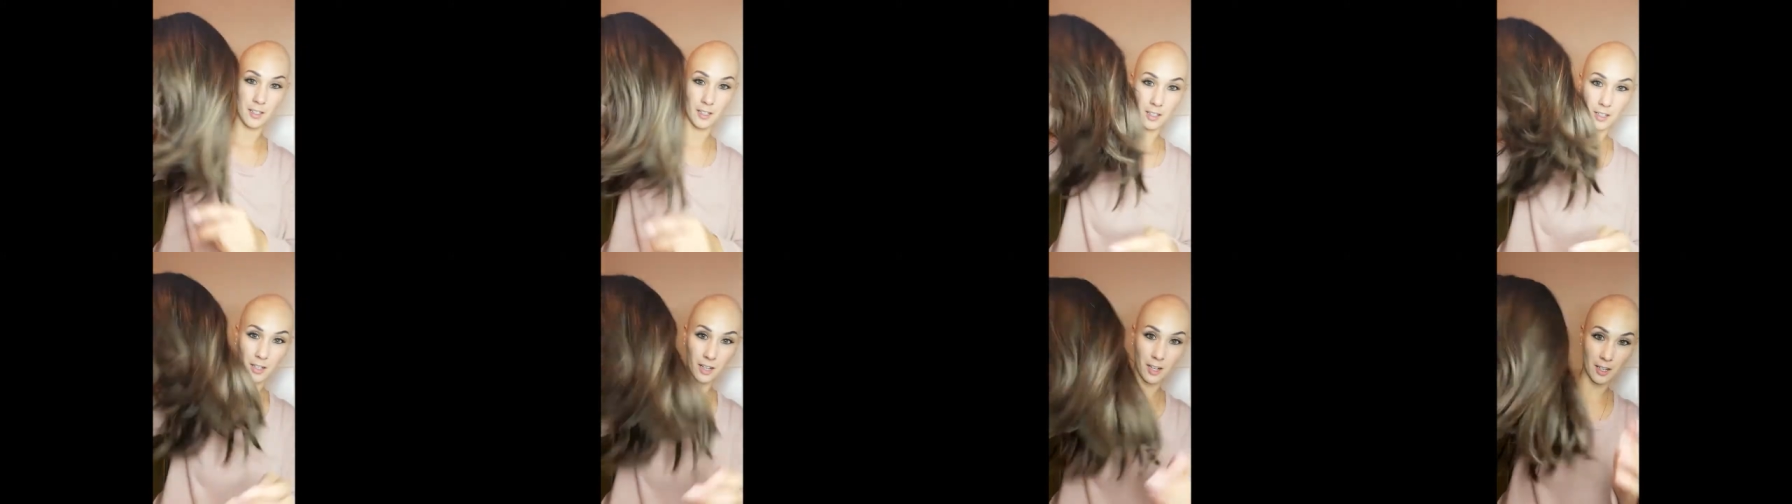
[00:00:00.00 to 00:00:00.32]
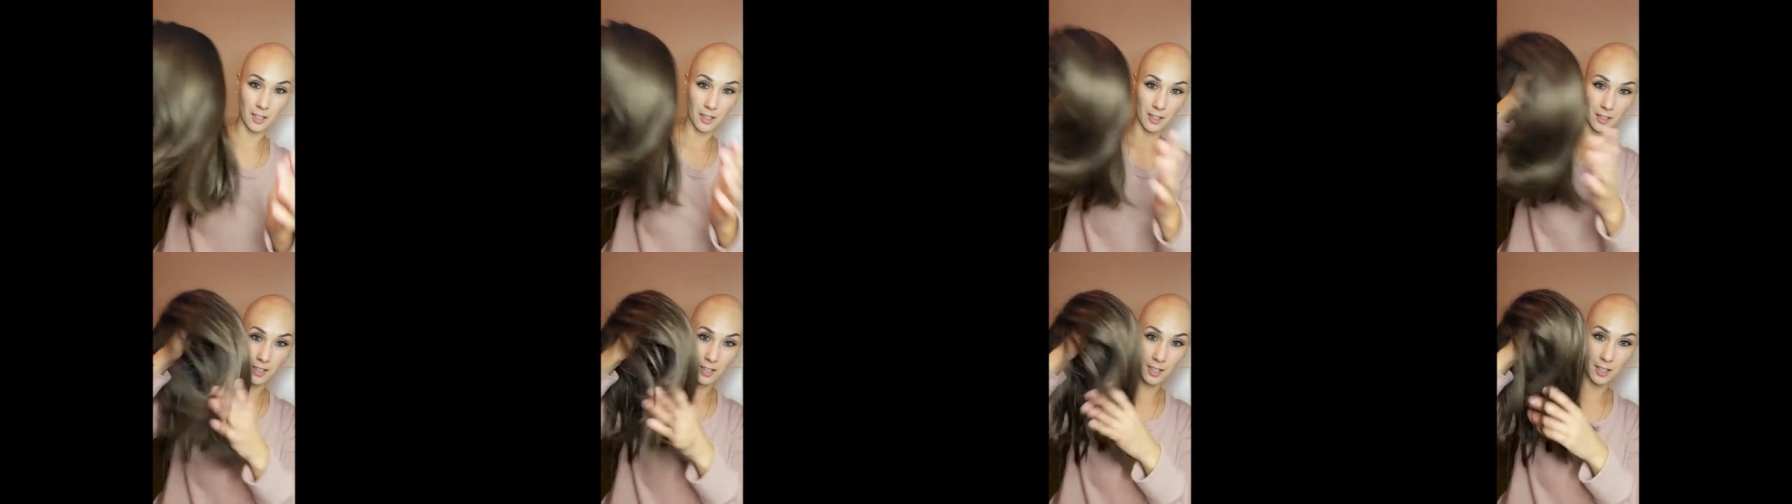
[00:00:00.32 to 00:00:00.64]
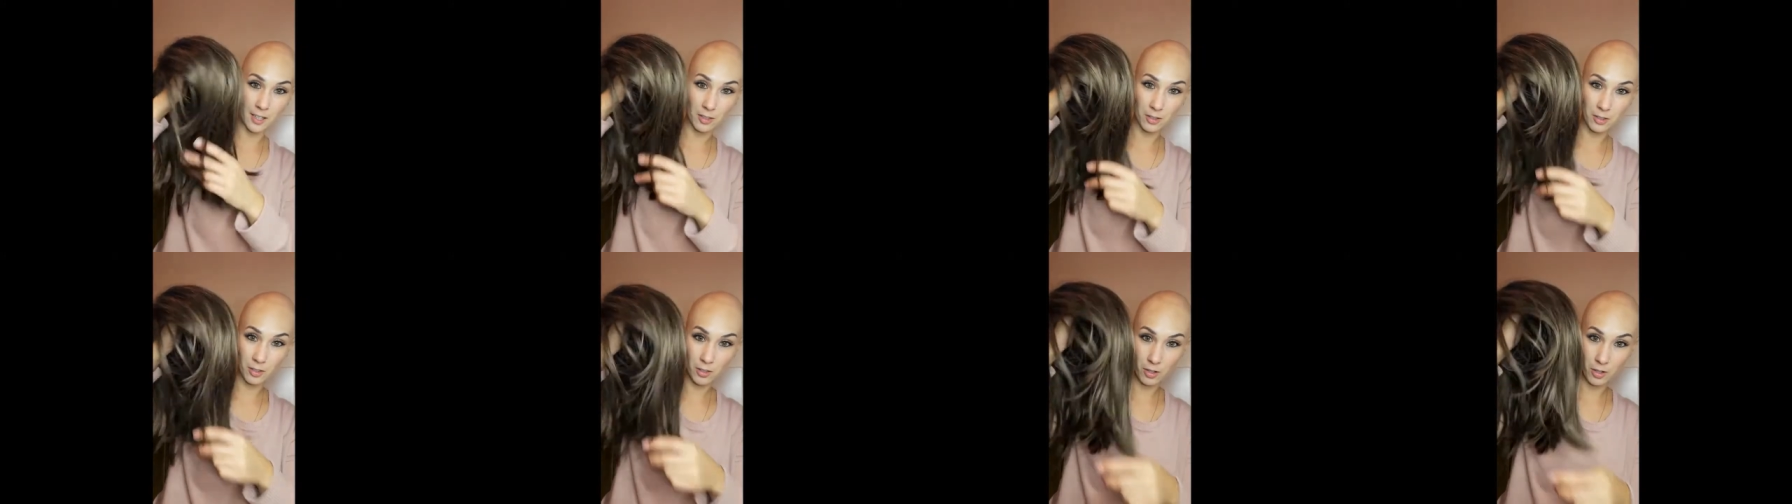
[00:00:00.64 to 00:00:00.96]
the color
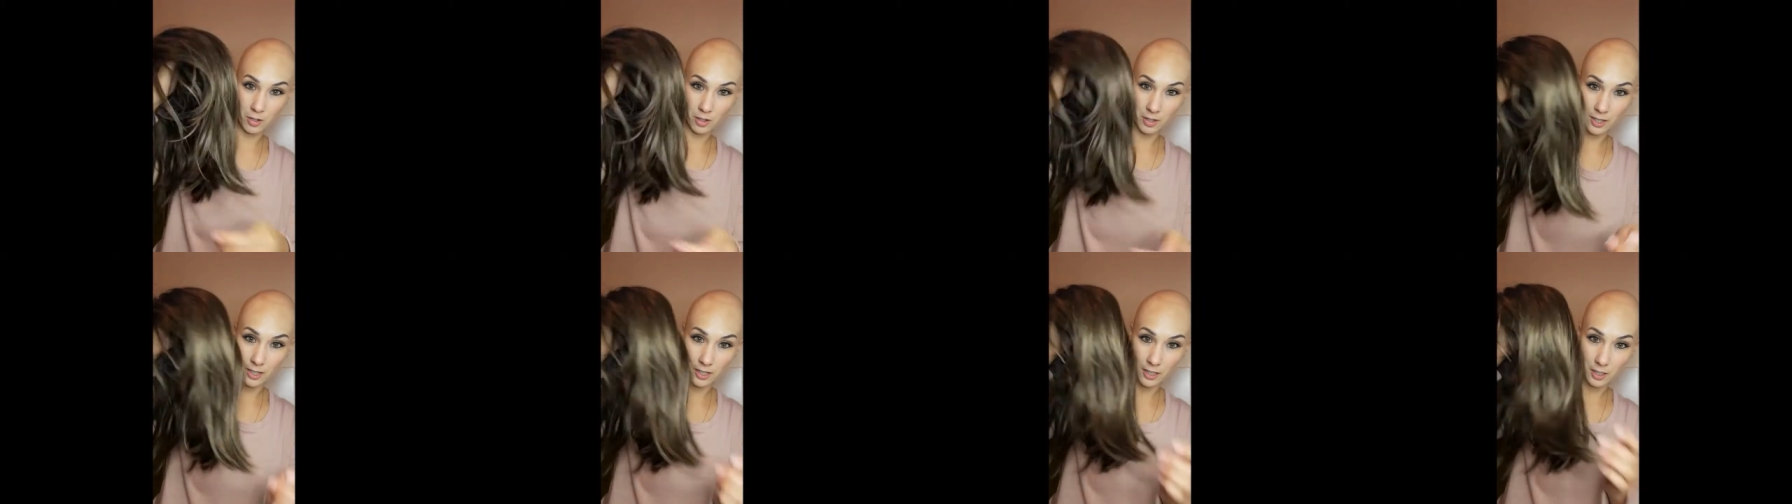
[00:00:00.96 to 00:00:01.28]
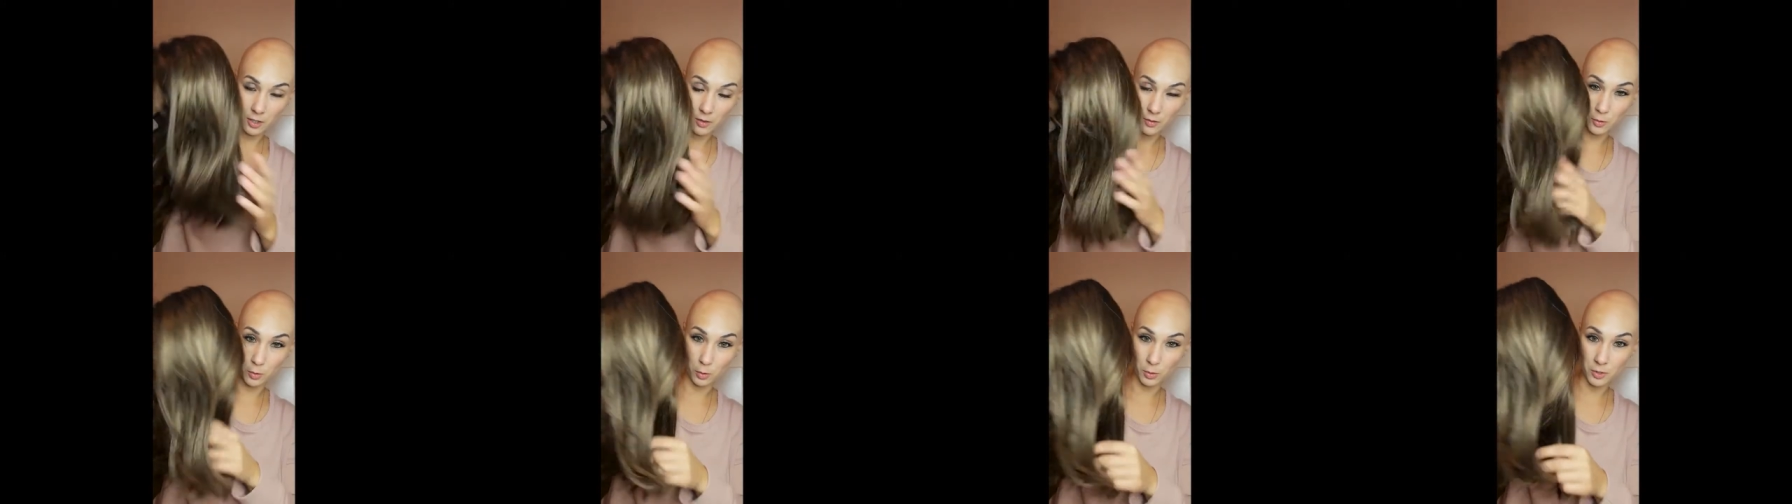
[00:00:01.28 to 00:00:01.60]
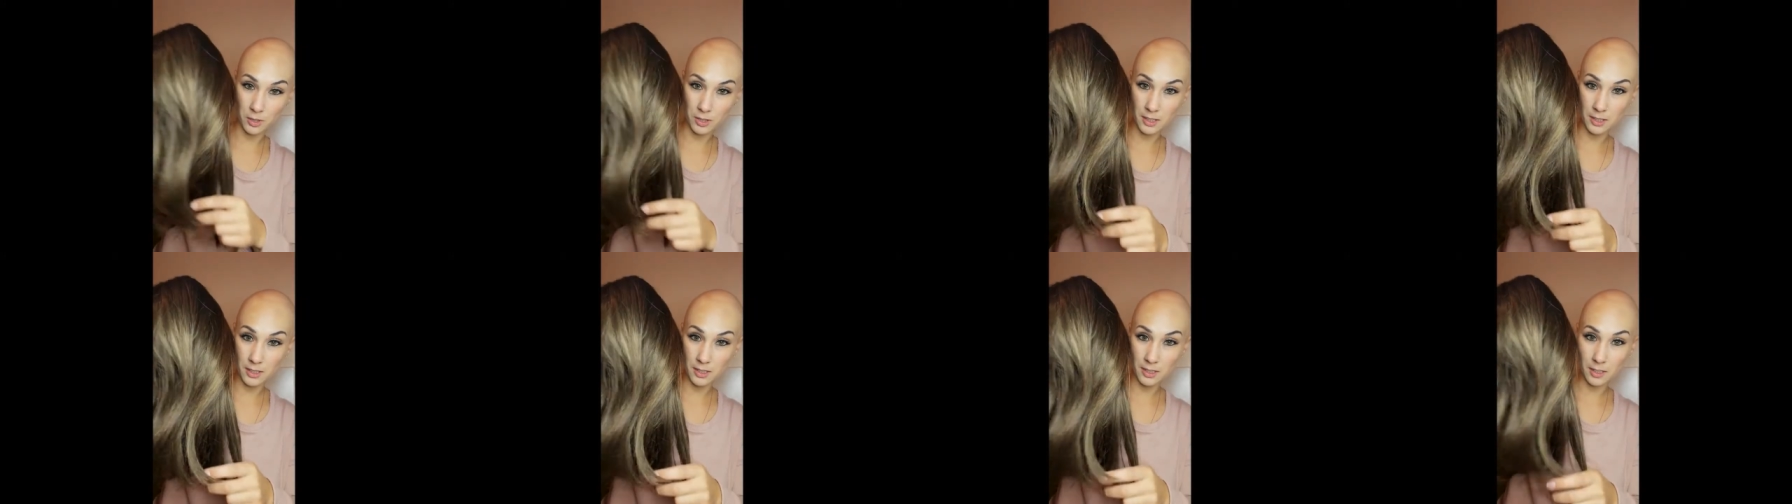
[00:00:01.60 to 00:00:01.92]

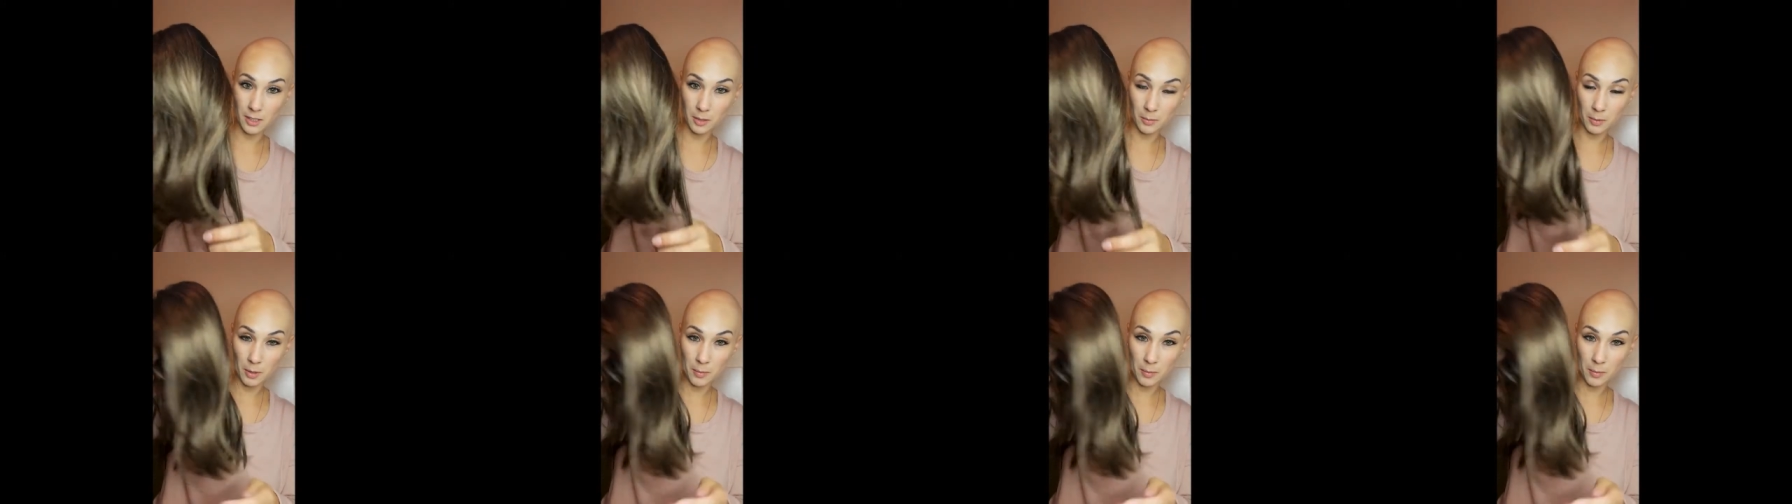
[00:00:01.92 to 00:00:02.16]
8RH14 here